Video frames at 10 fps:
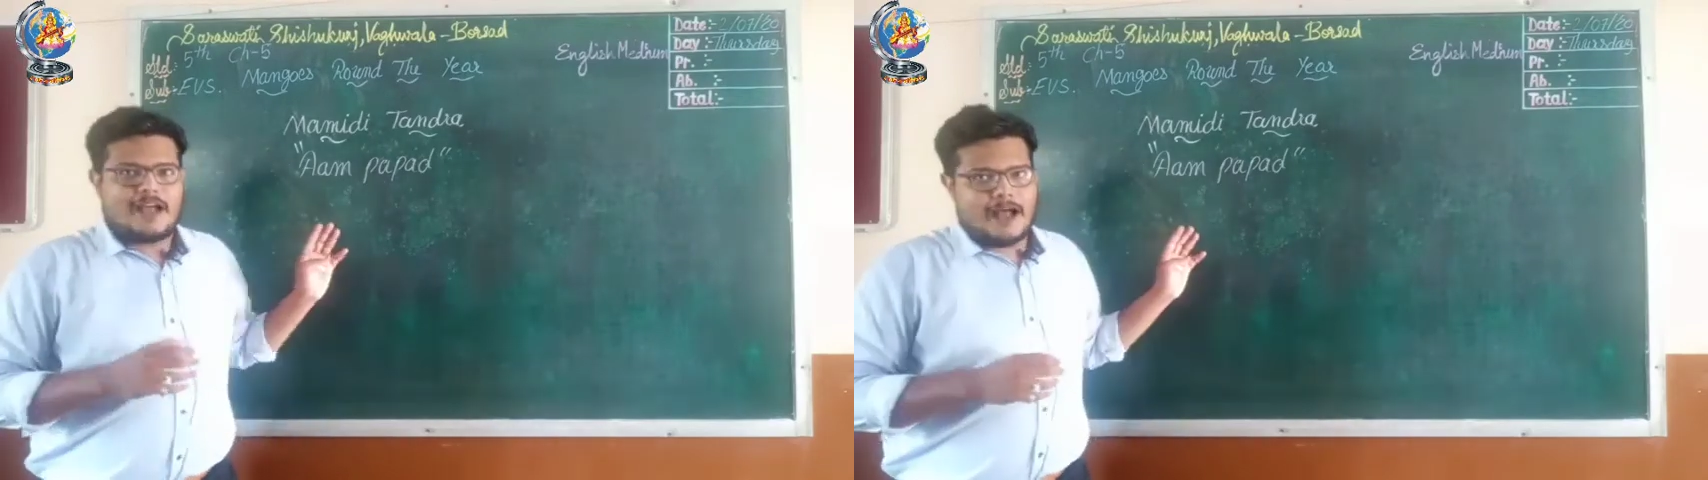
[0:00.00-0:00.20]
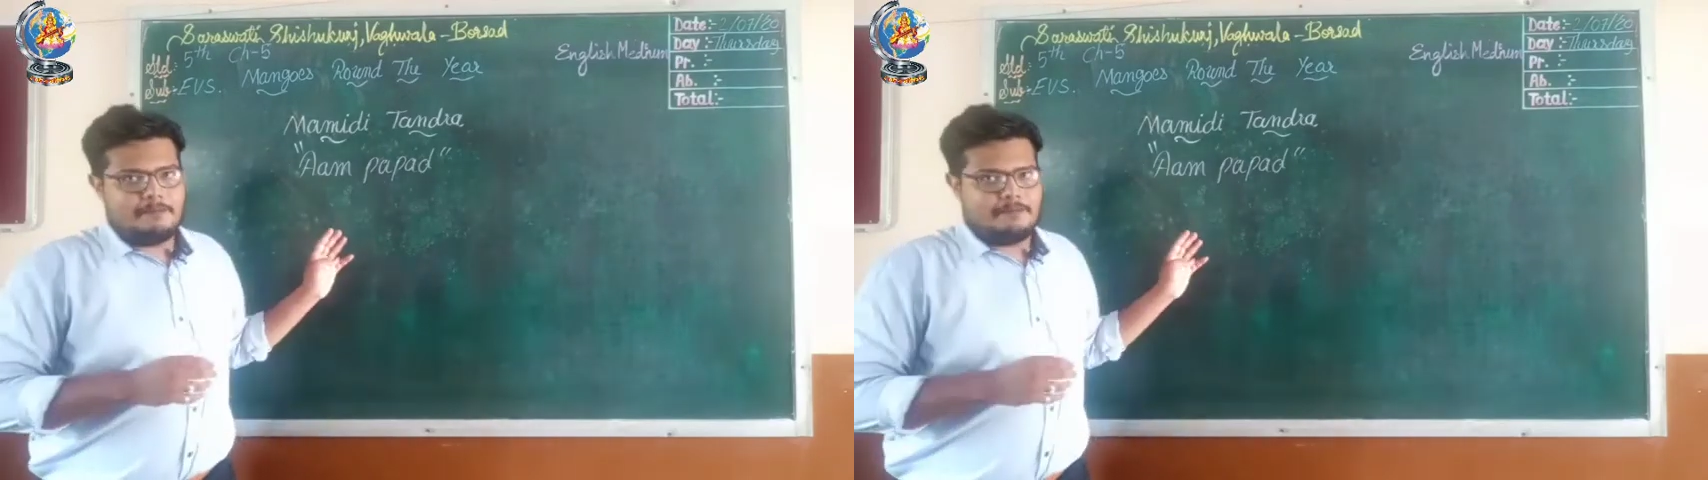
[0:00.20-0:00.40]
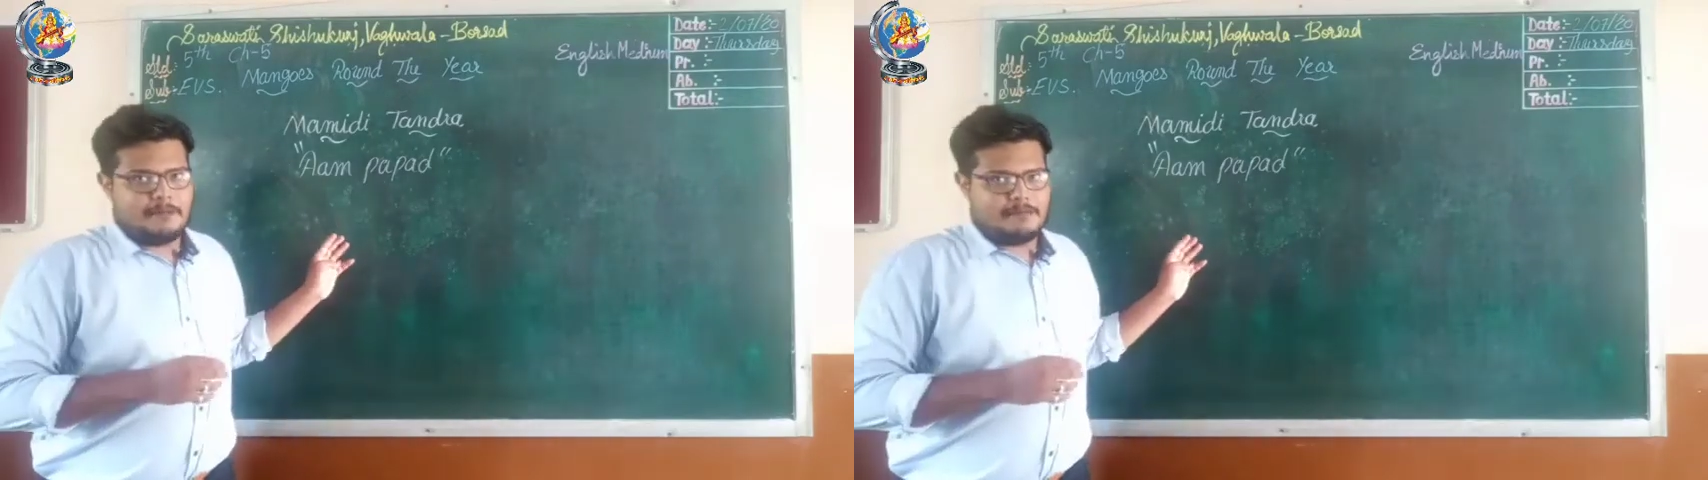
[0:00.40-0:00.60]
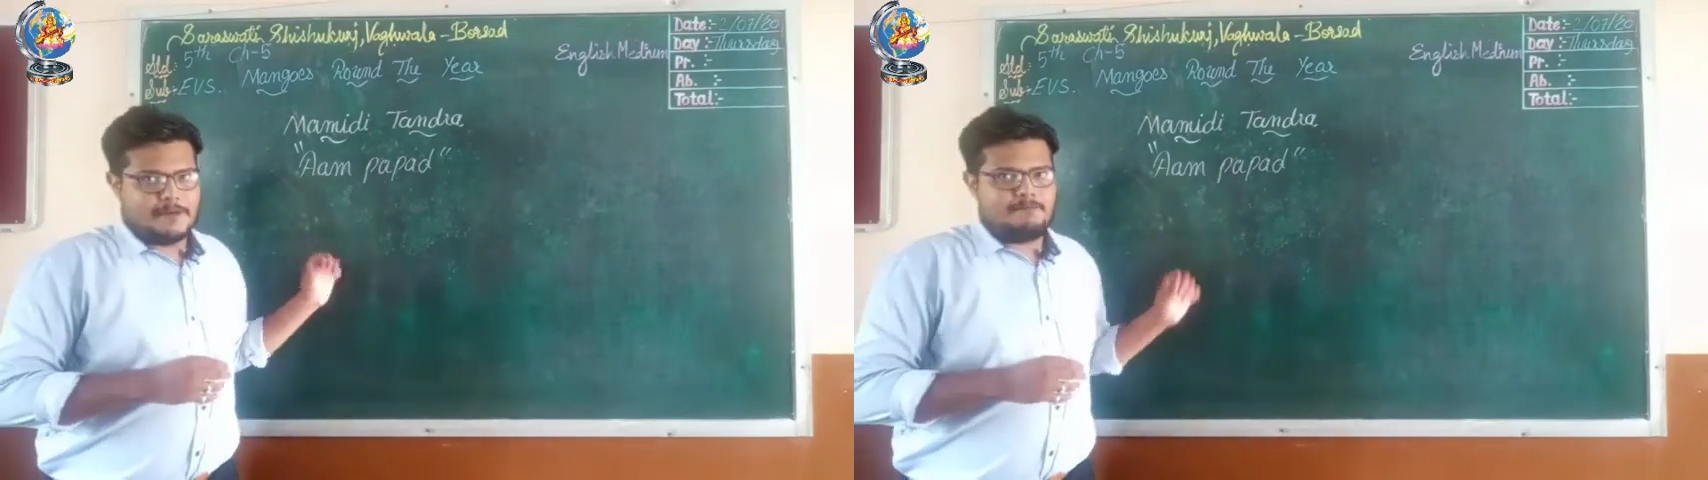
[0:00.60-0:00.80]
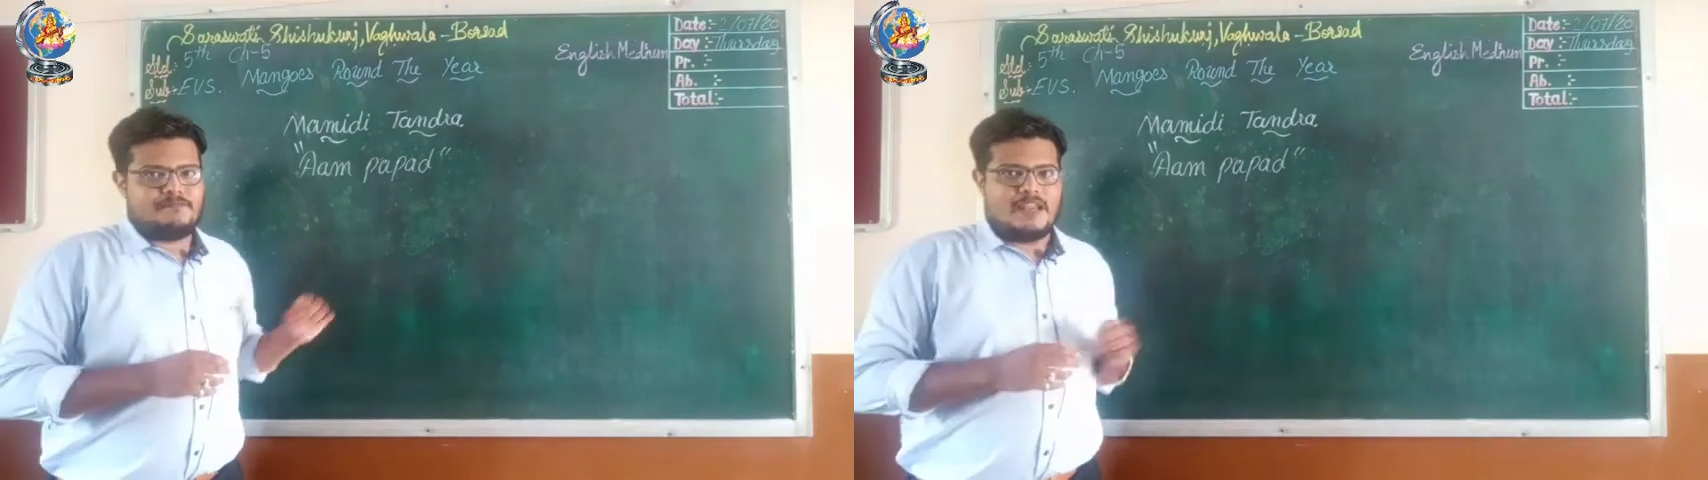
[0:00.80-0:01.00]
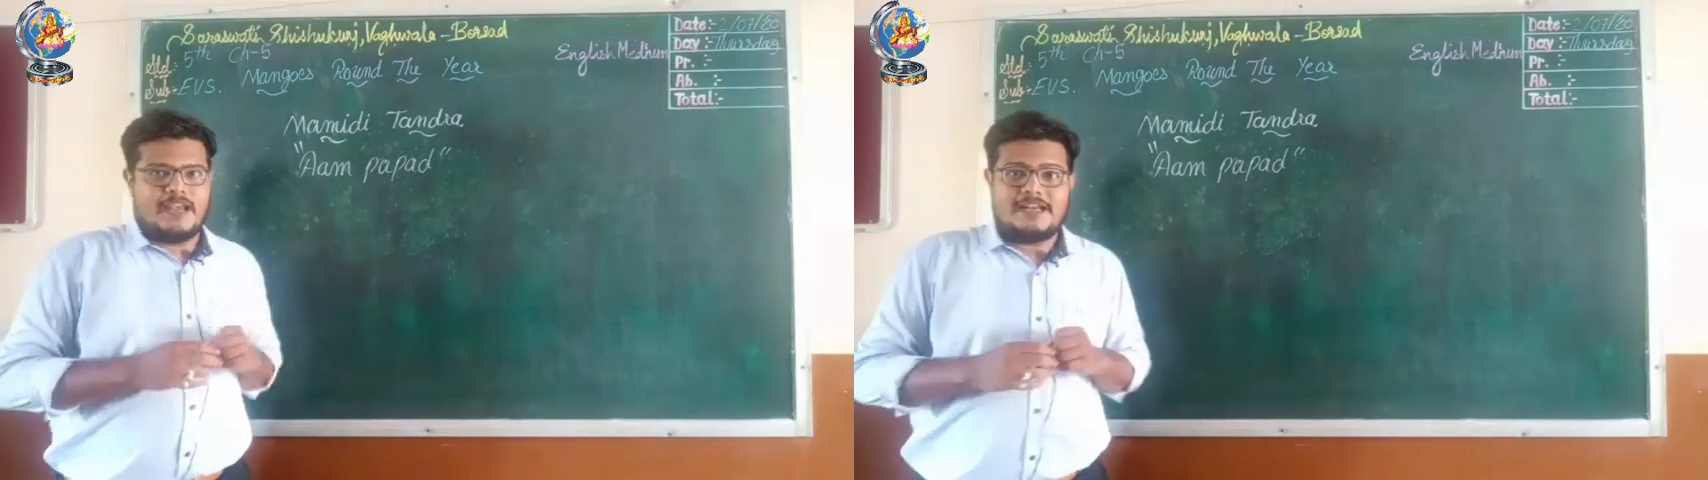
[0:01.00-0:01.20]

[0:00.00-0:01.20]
Aam Papad.